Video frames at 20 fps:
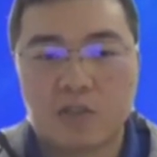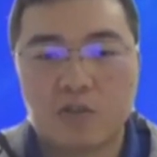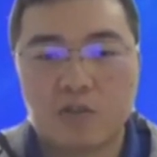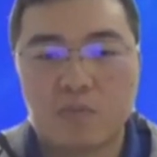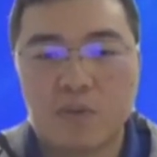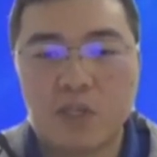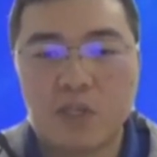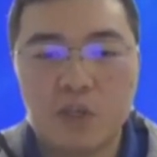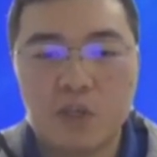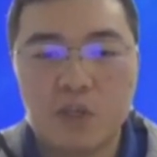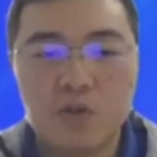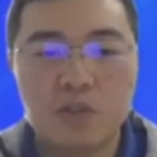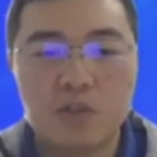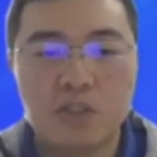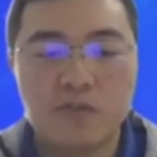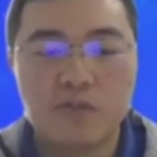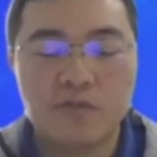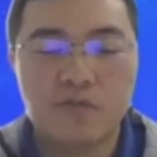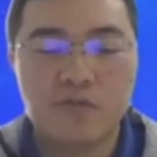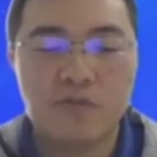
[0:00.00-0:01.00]
could be
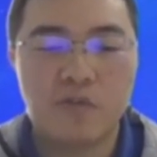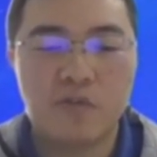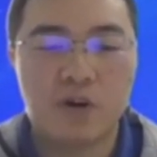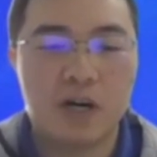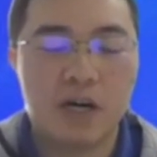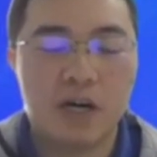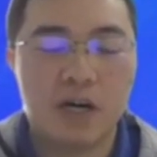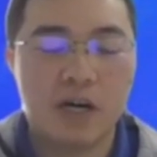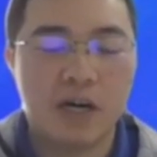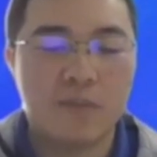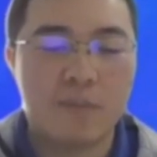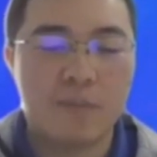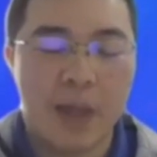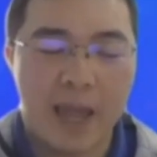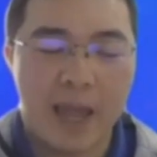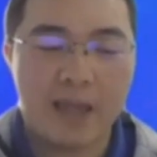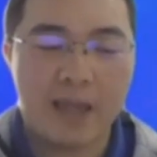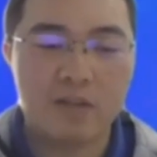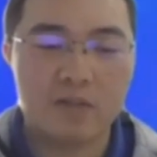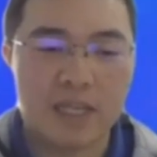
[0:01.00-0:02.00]
used for a
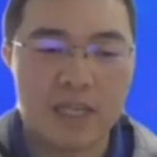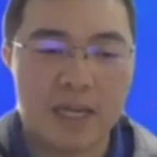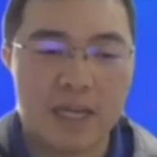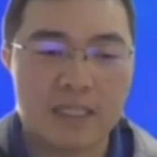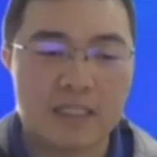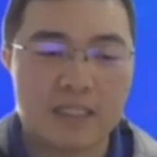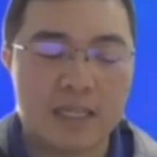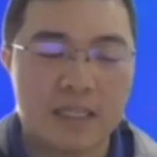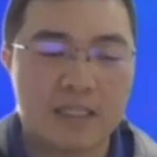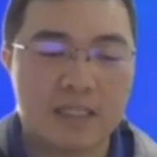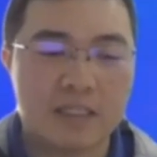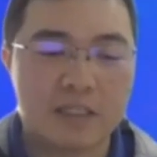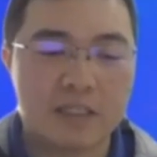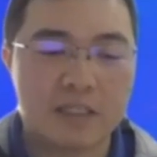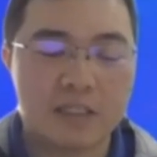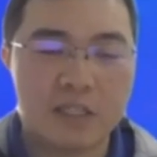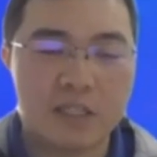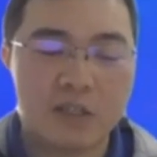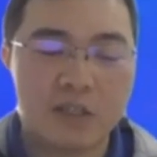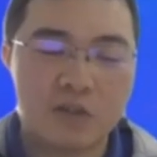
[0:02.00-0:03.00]
panel size that
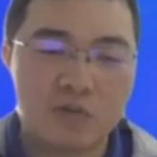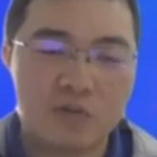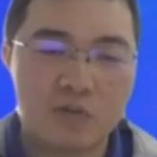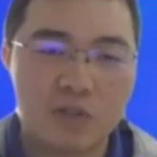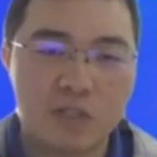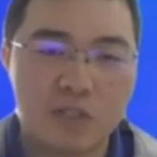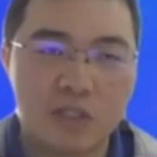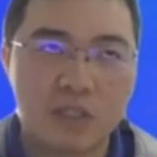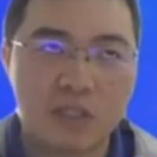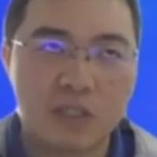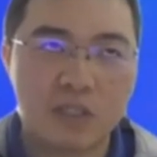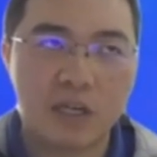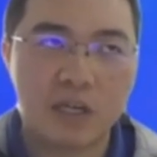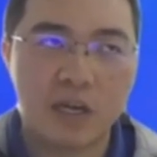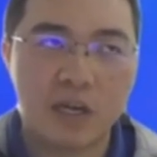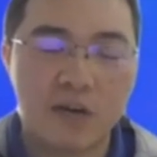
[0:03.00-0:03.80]
including